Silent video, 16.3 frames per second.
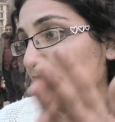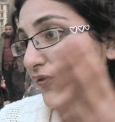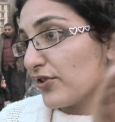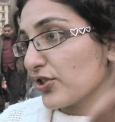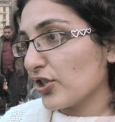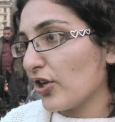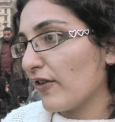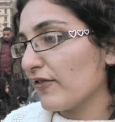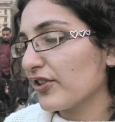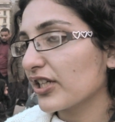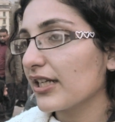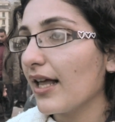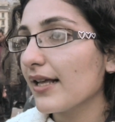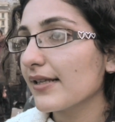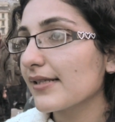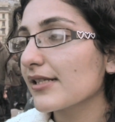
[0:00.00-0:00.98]
division of the
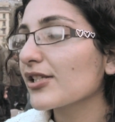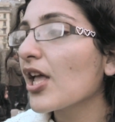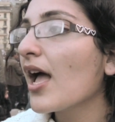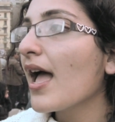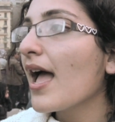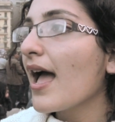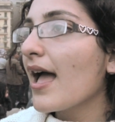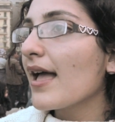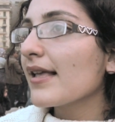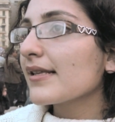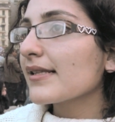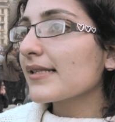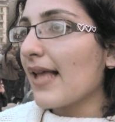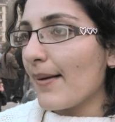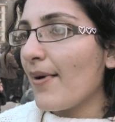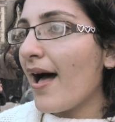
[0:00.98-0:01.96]
classes.
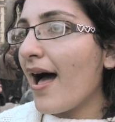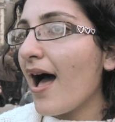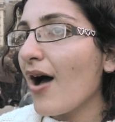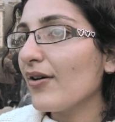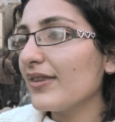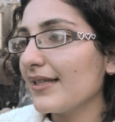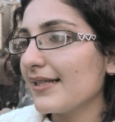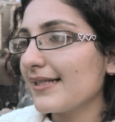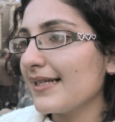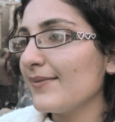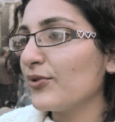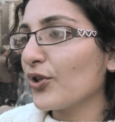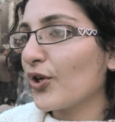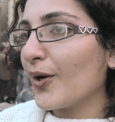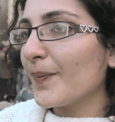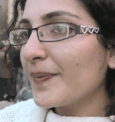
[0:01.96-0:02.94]
Somehow they
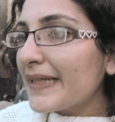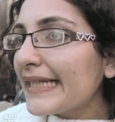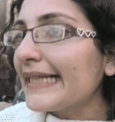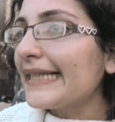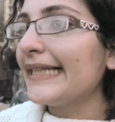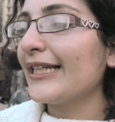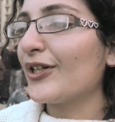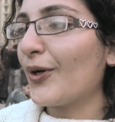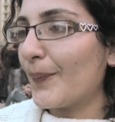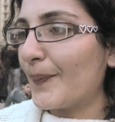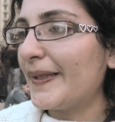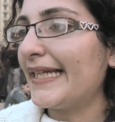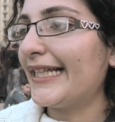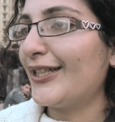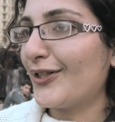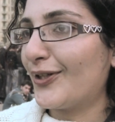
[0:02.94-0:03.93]
seem to completely
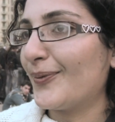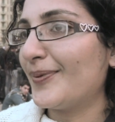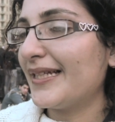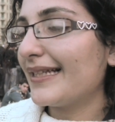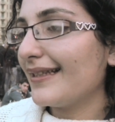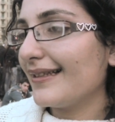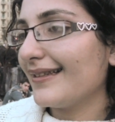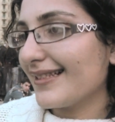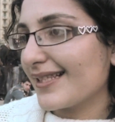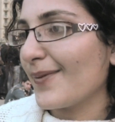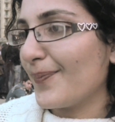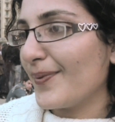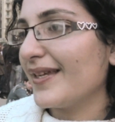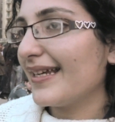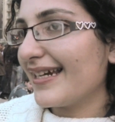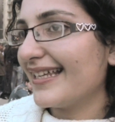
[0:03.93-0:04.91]

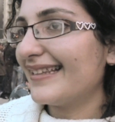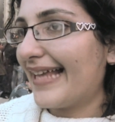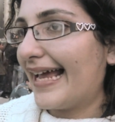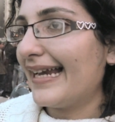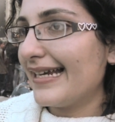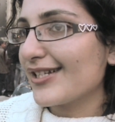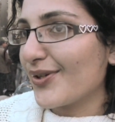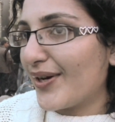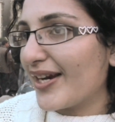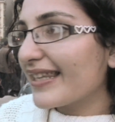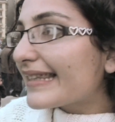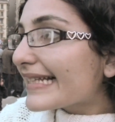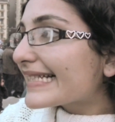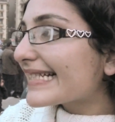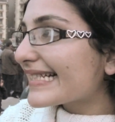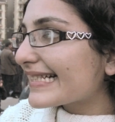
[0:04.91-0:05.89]
disappear in Tahrir
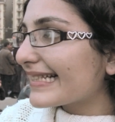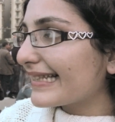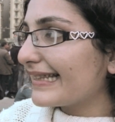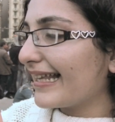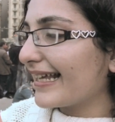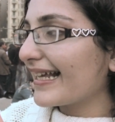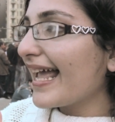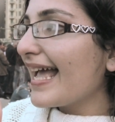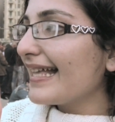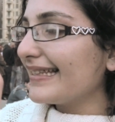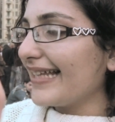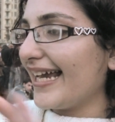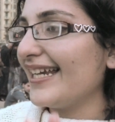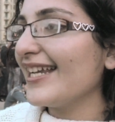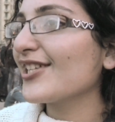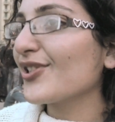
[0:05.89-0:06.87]
Square. This, like,
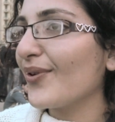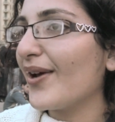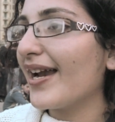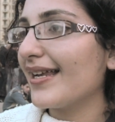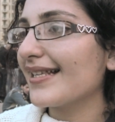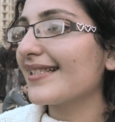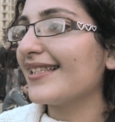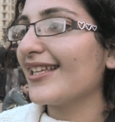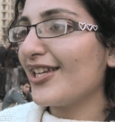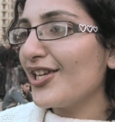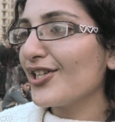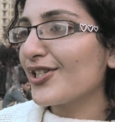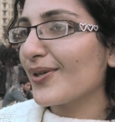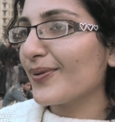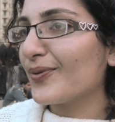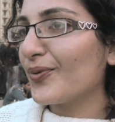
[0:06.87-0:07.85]
Tahrir Square is the
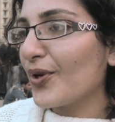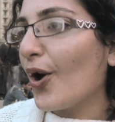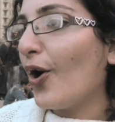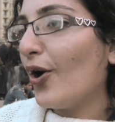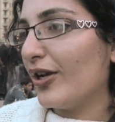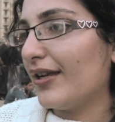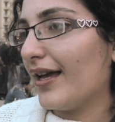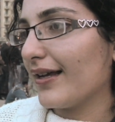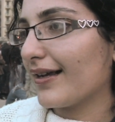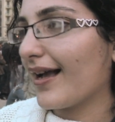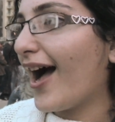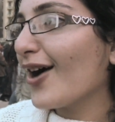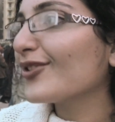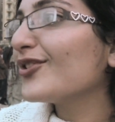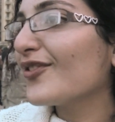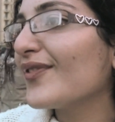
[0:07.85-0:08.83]
Egypt we all like.
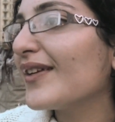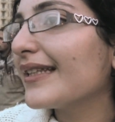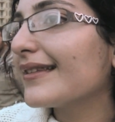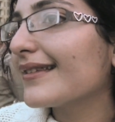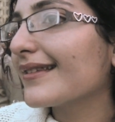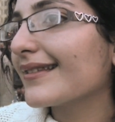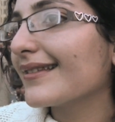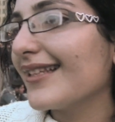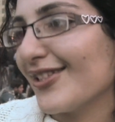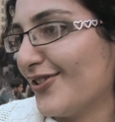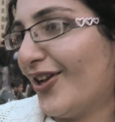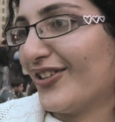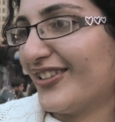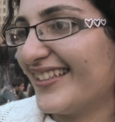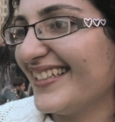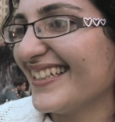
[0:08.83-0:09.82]
Out of it is
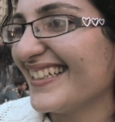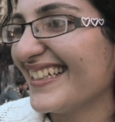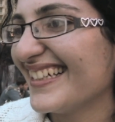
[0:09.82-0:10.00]
not.